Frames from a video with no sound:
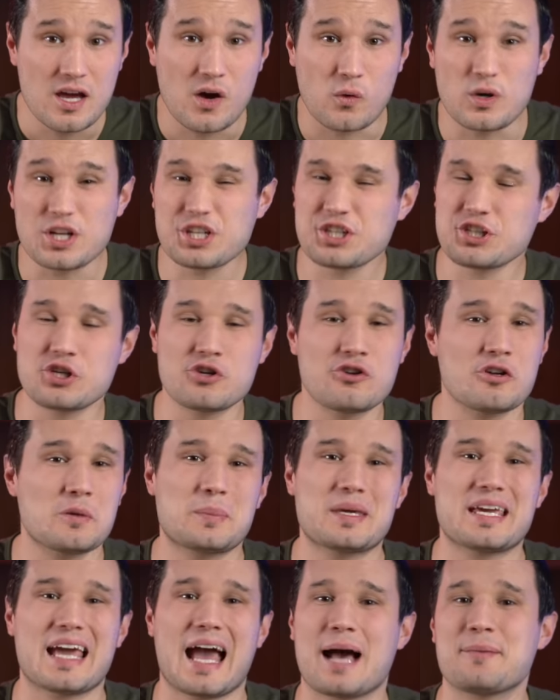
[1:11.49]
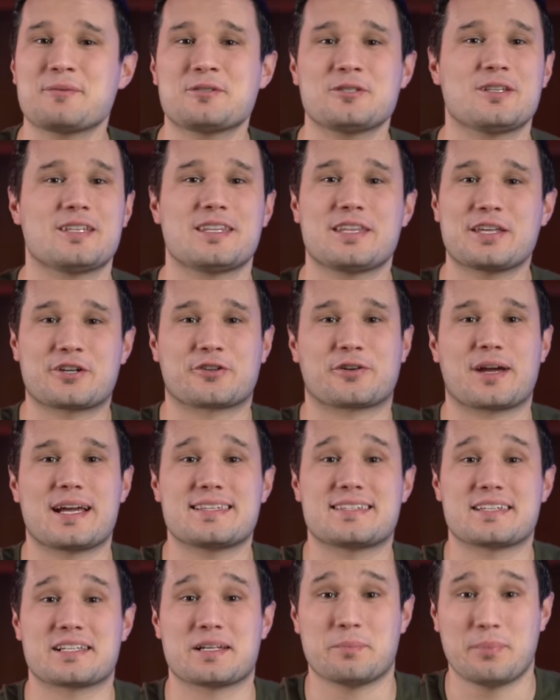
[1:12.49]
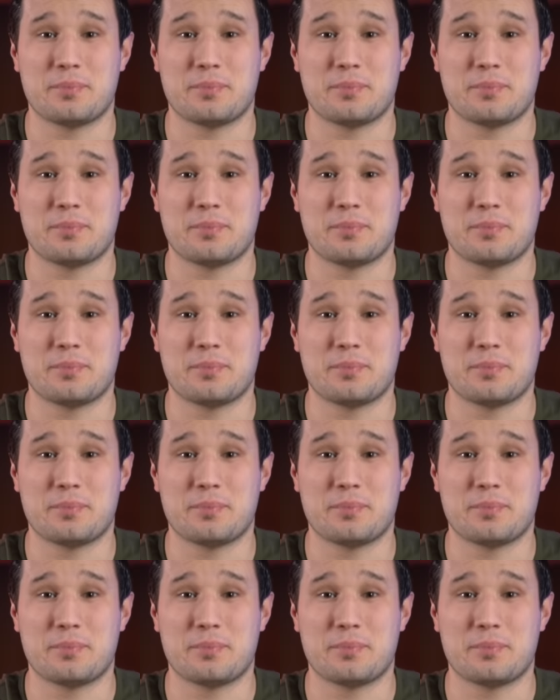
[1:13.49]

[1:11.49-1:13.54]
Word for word: which you would be absolutely crazy to